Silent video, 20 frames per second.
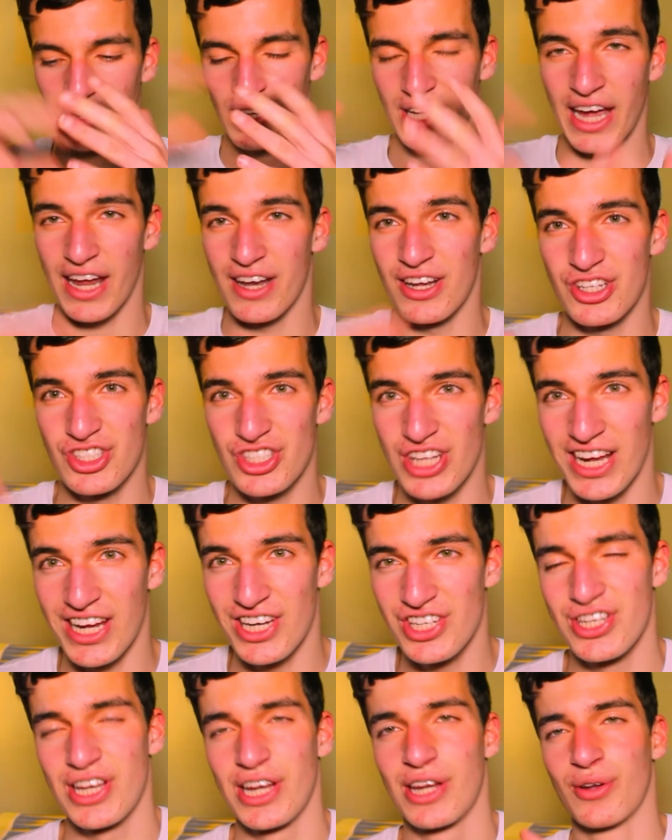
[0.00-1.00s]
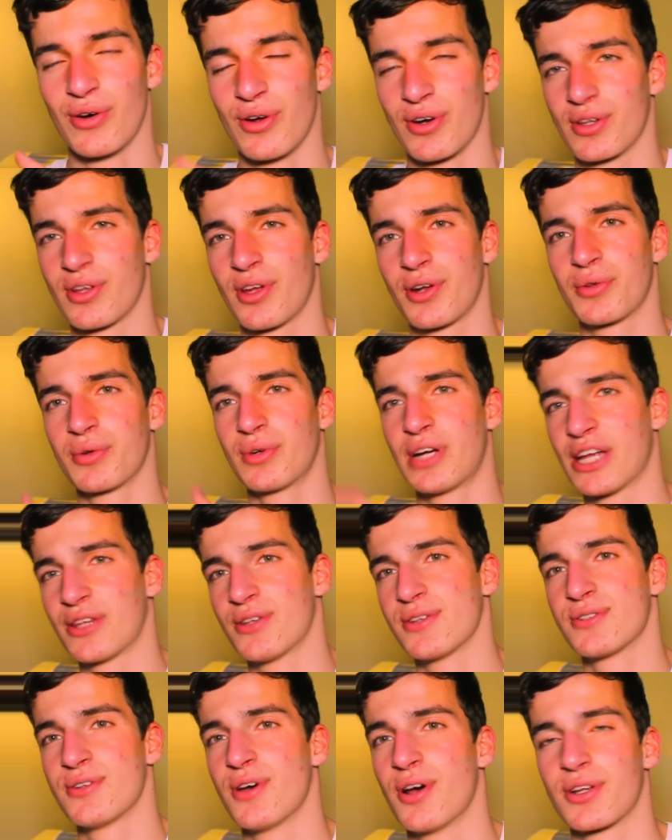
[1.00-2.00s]
can change in order to get
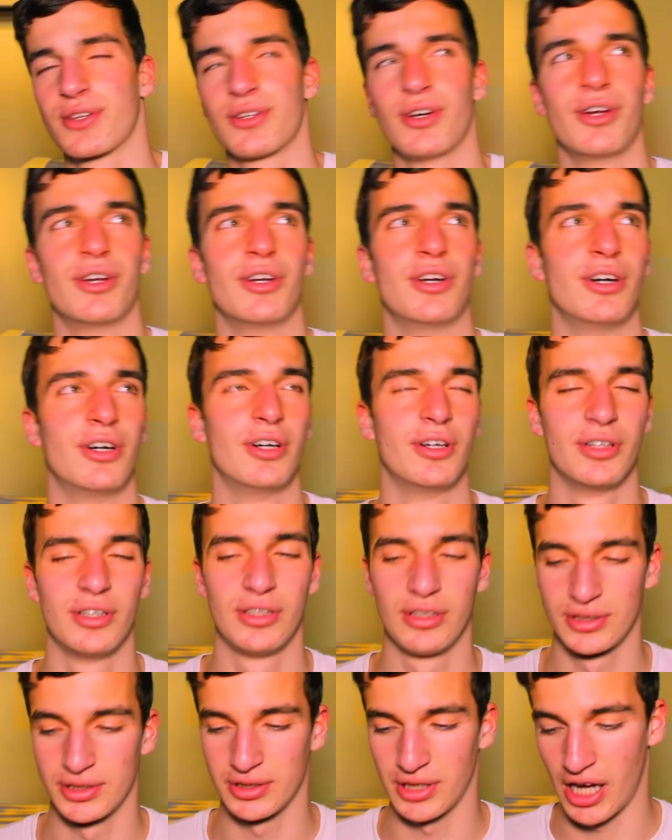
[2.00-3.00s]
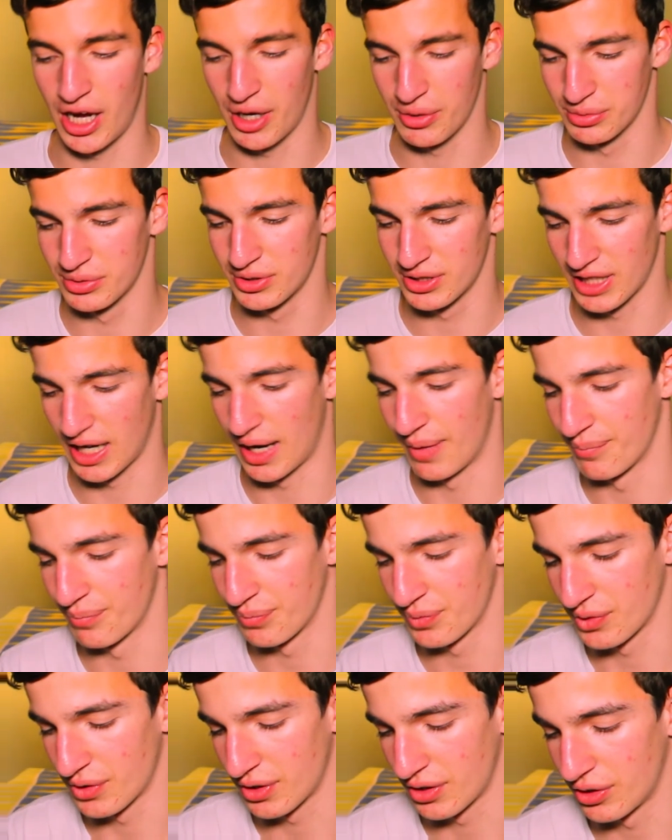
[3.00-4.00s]
a certain uh,
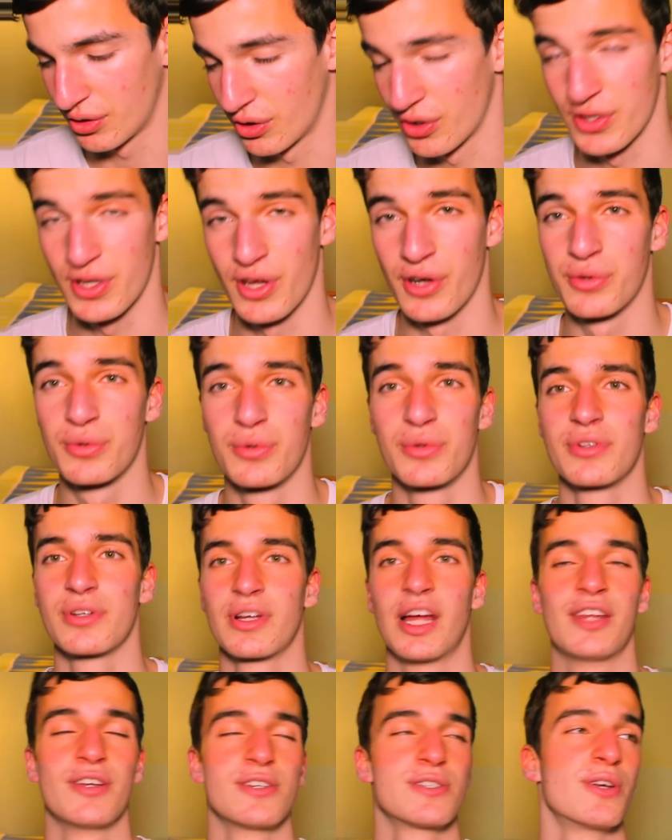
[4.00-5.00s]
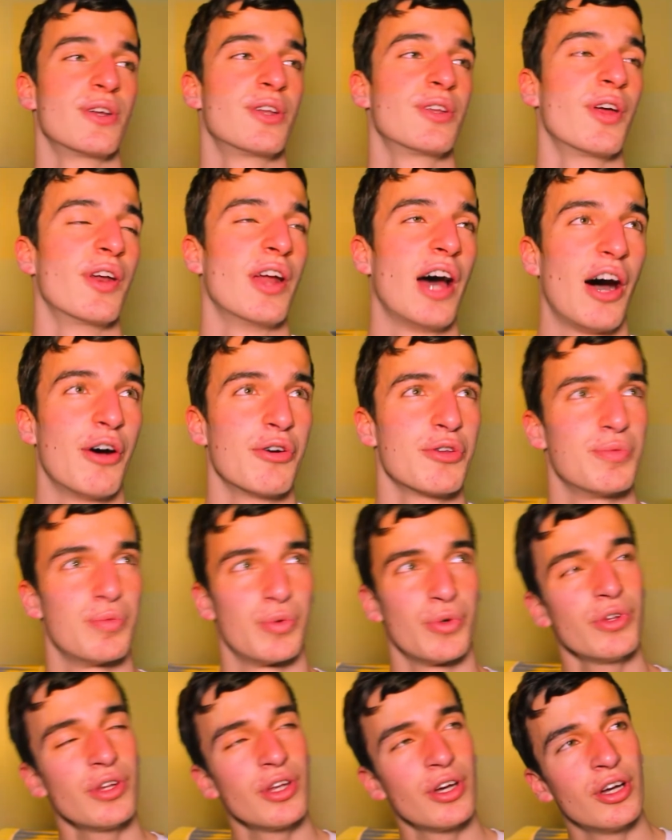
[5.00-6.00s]
outcome in order to get a certain
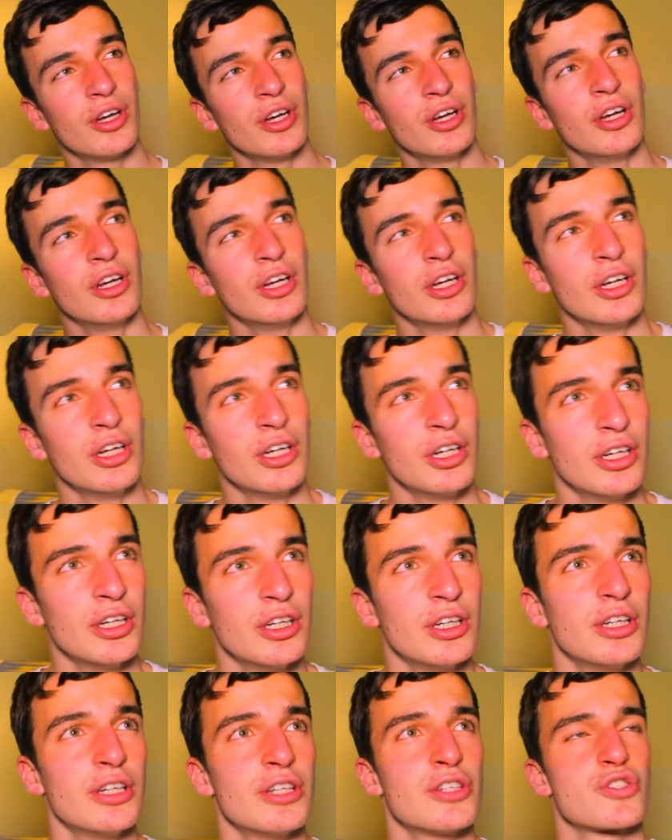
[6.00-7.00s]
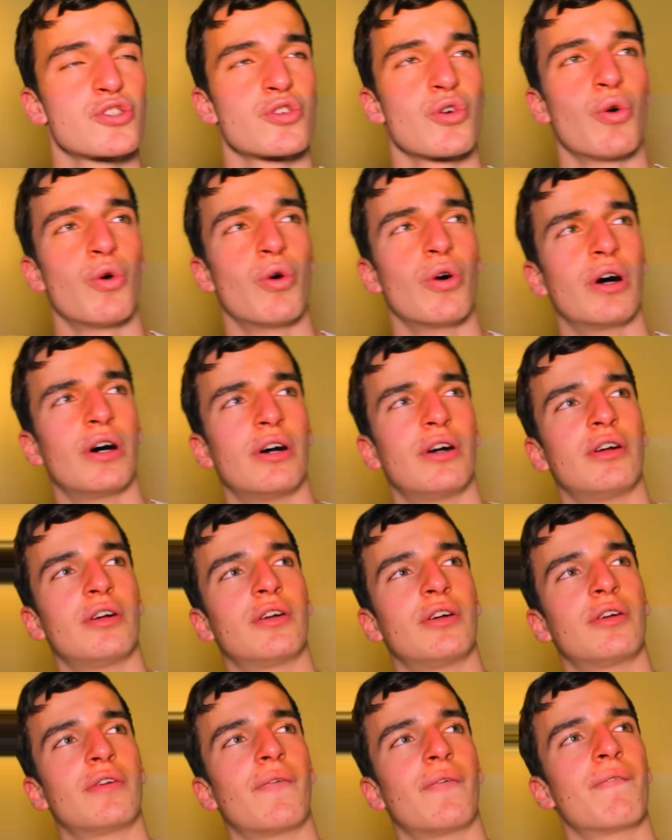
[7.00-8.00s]
output. So
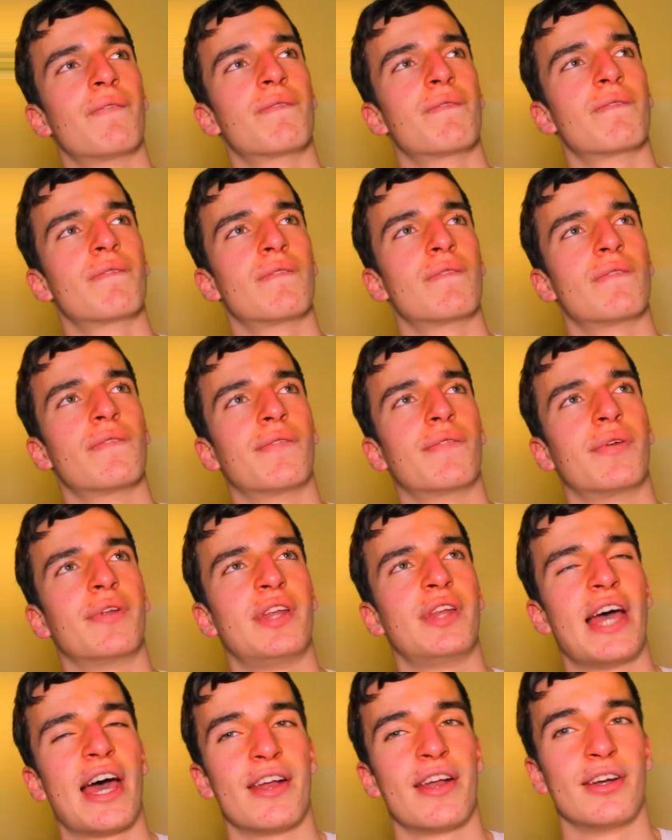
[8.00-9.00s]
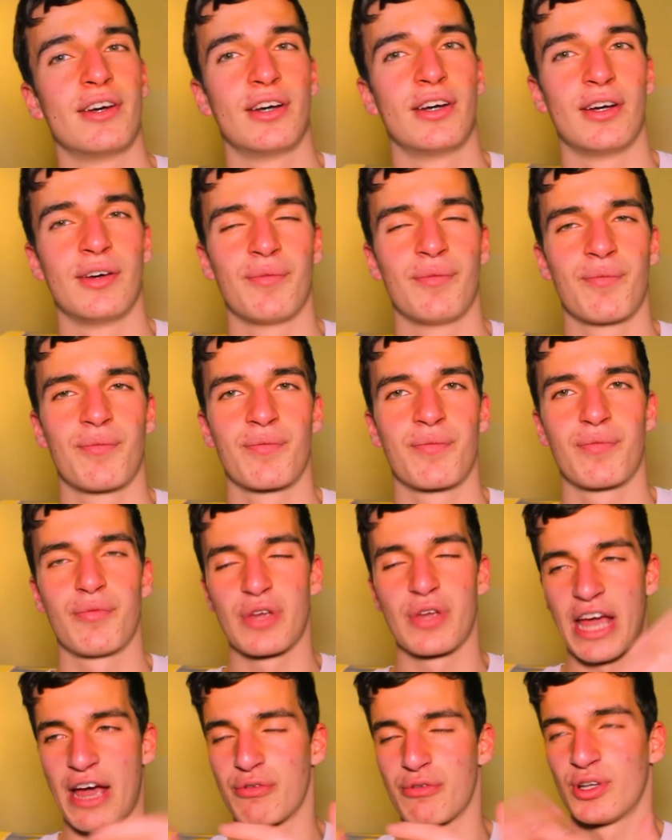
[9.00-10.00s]
then uh,
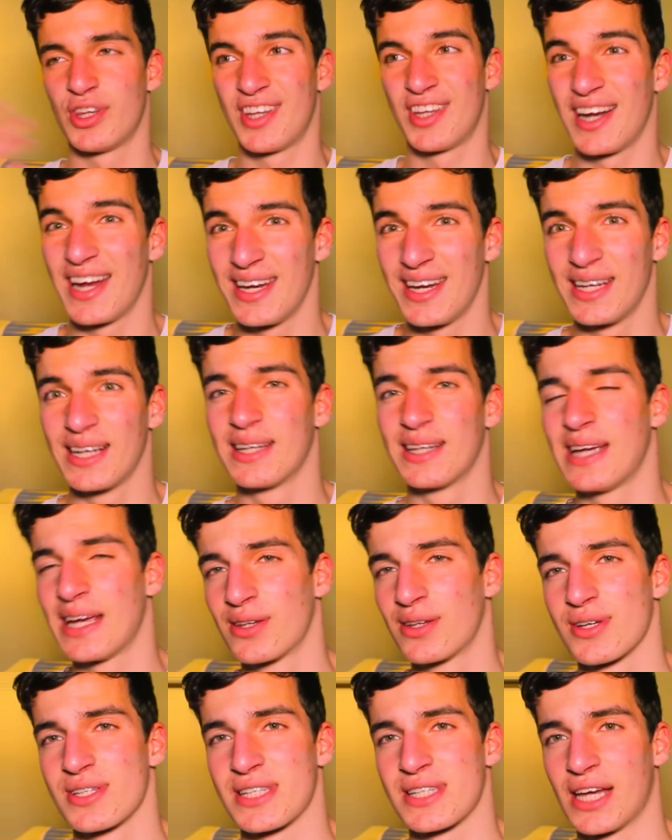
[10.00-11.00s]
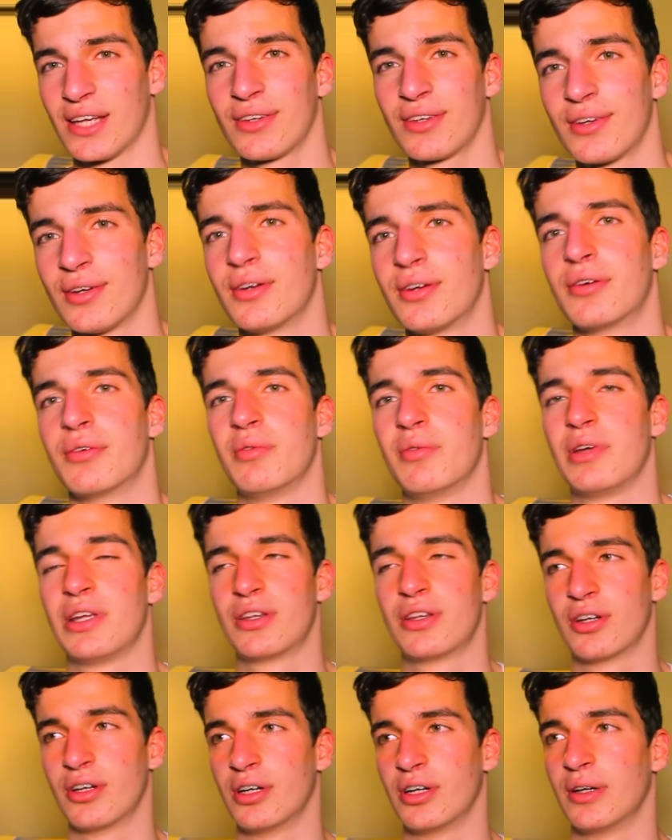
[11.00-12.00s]
we have a training data set
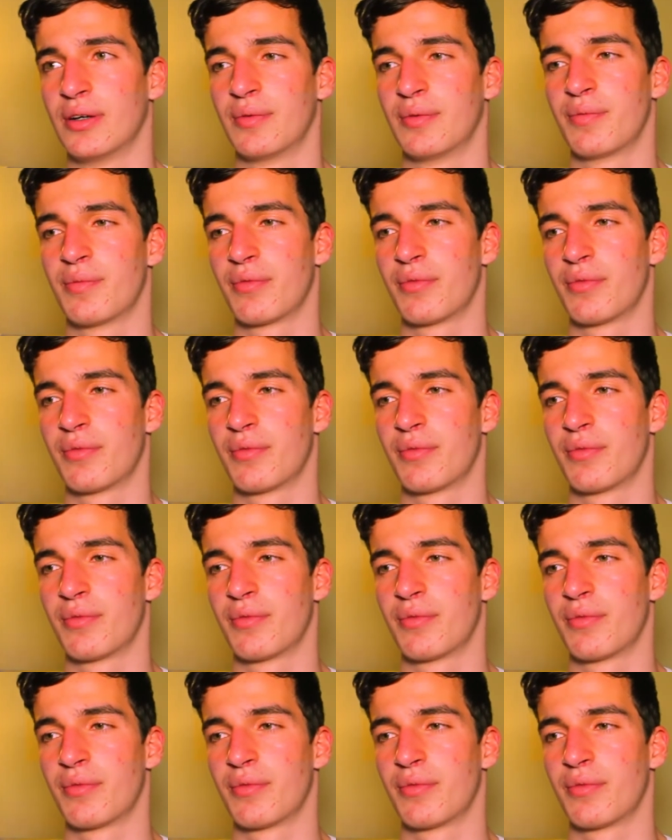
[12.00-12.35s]
with, uh,